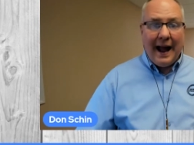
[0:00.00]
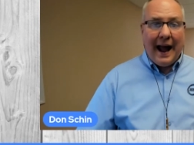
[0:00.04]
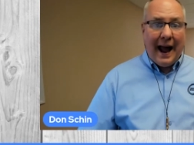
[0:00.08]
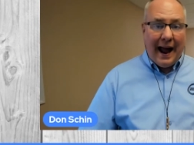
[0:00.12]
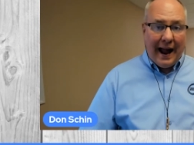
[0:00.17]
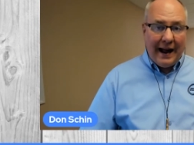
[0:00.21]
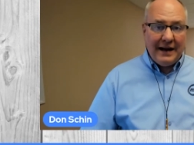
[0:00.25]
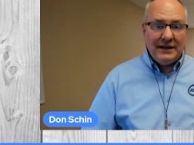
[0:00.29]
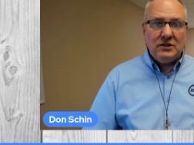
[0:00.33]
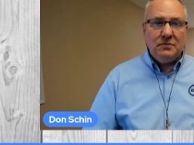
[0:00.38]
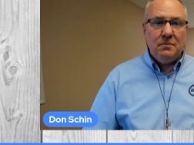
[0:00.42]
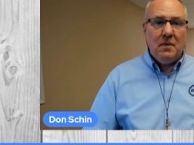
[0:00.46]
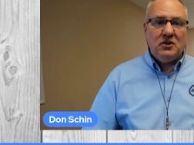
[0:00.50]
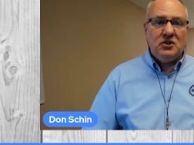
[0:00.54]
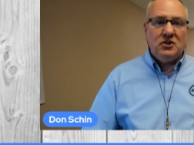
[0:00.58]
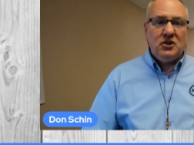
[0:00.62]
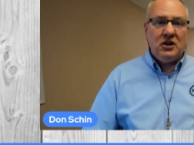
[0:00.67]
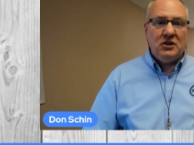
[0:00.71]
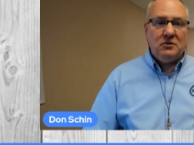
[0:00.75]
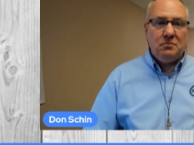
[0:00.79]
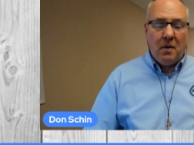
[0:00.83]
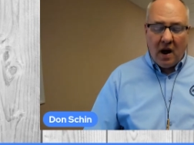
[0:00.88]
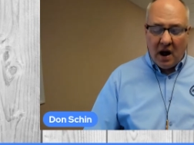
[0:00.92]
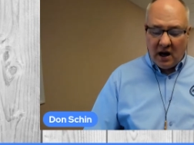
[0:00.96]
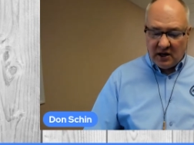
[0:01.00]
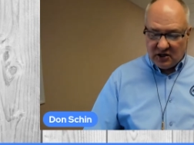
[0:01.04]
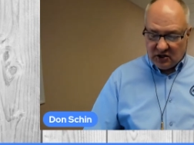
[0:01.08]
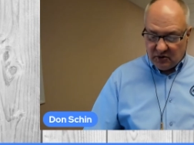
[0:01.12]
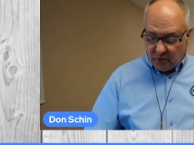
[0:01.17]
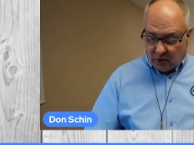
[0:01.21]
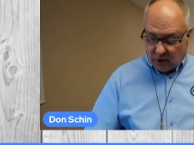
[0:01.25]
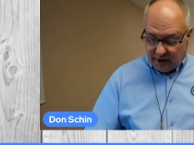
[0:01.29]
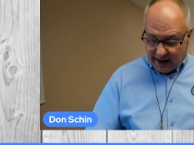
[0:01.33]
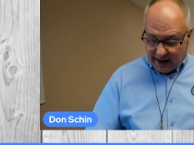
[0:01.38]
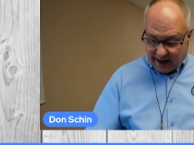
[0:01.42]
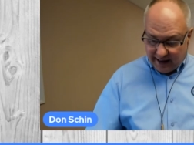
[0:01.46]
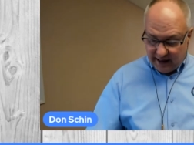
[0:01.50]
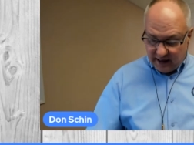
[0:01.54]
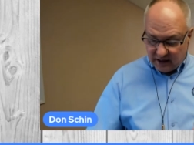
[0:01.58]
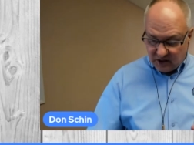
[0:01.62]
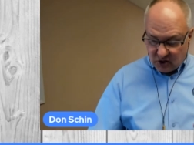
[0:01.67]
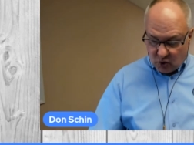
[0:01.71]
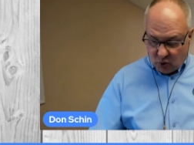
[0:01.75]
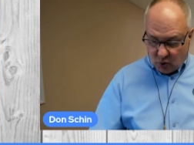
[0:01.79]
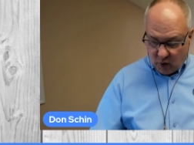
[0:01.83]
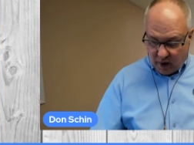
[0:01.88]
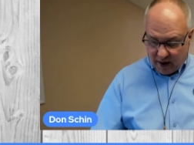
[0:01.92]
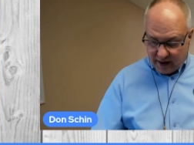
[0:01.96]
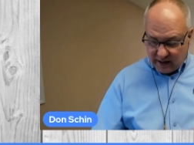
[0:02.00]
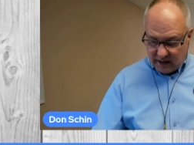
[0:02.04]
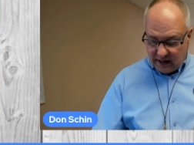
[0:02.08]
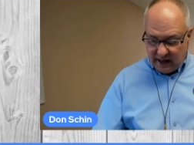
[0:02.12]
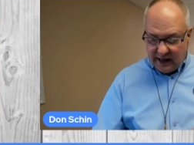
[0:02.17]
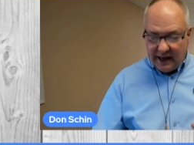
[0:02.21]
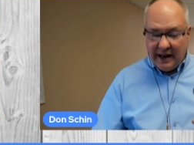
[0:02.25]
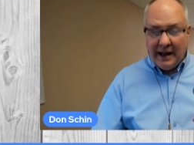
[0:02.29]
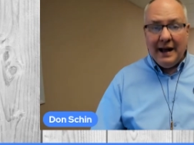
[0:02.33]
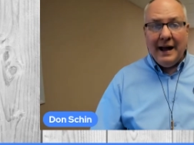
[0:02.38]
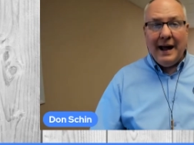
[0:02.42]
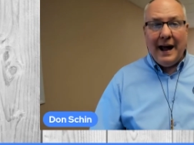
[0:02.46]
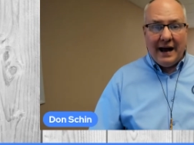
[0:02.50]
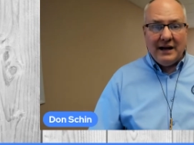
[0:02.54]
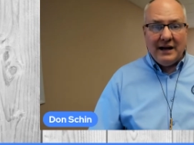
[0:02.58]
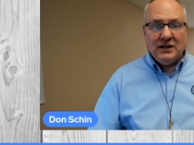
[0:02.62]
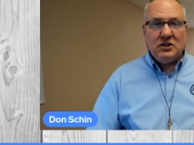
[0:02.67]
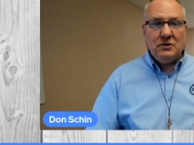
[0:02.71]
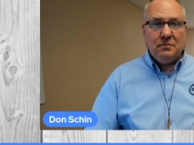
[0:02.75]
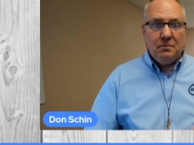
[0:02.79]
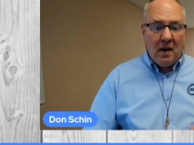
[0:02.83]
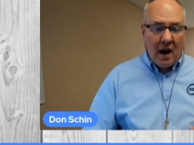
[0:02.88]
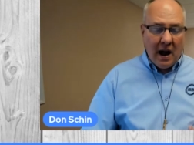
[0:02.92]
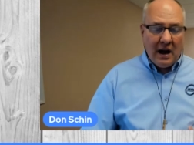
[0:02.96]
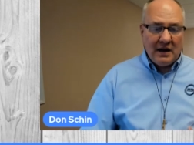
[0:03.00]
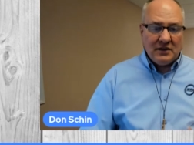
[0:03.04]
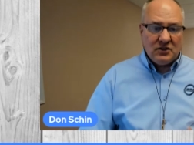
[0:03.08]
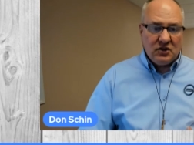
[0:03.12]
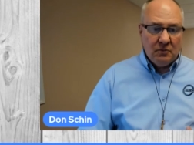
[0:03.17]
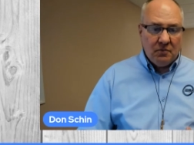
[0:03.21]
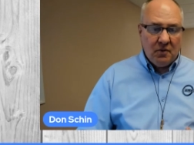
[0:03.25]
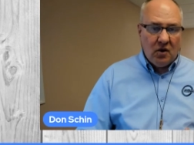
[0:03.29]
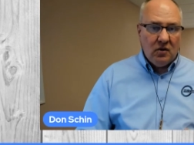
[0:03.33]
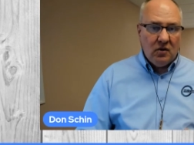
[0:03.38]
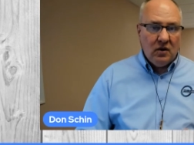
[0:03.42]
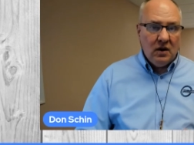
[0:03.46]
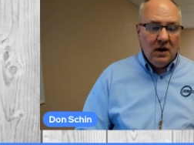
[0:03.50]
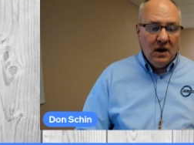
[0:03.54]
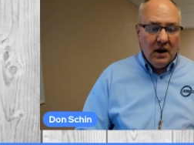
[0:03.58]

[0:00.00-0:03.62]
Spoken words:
as much as possible and as quickly as possible.